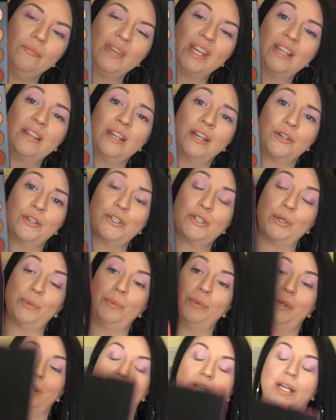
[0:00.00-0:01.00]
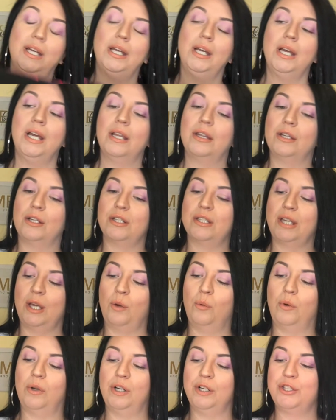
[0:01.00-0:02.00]
They are so pretty. There's like
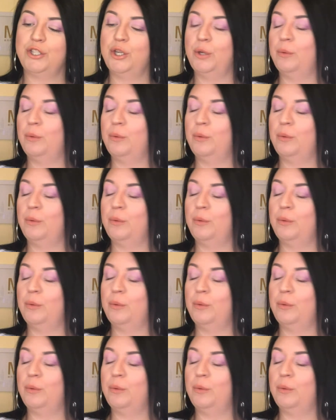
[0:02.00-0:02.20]
one or two